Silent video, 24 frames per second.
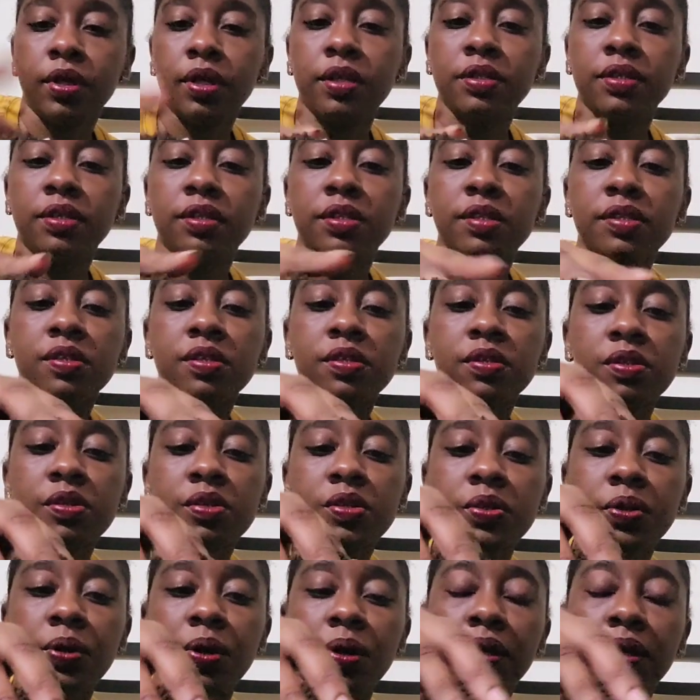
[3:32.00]
So this is a
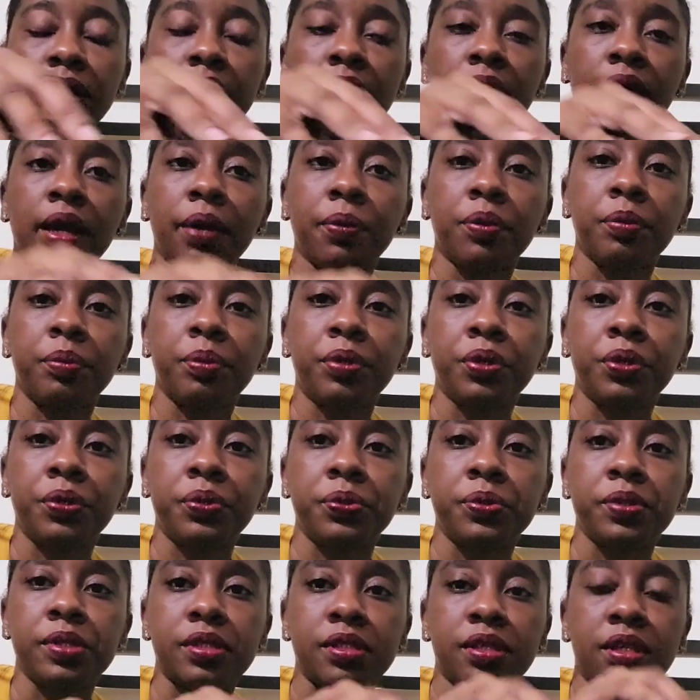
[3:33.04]
soil that I will be
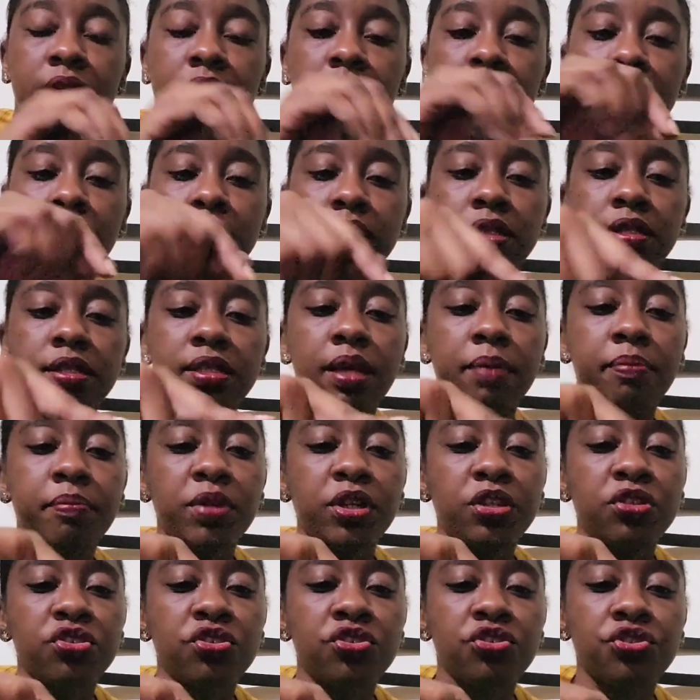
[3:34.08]
using. It is a
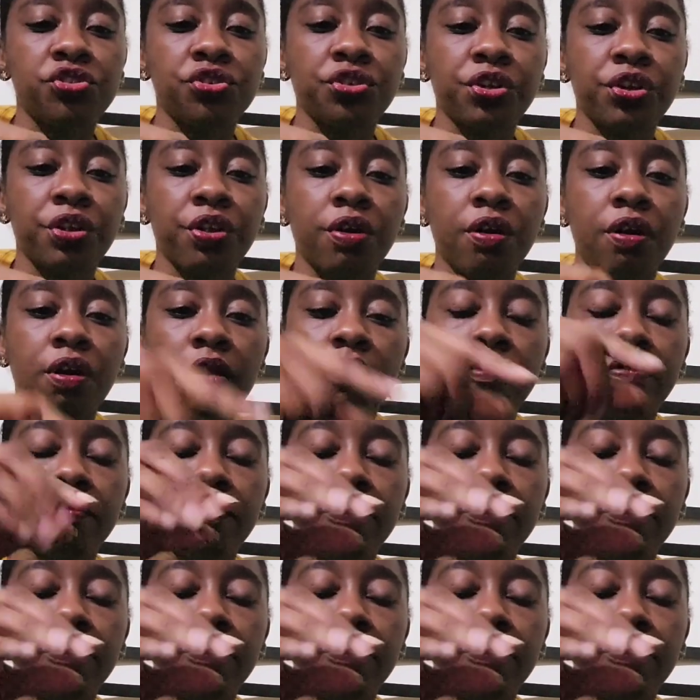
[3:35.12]
mixture of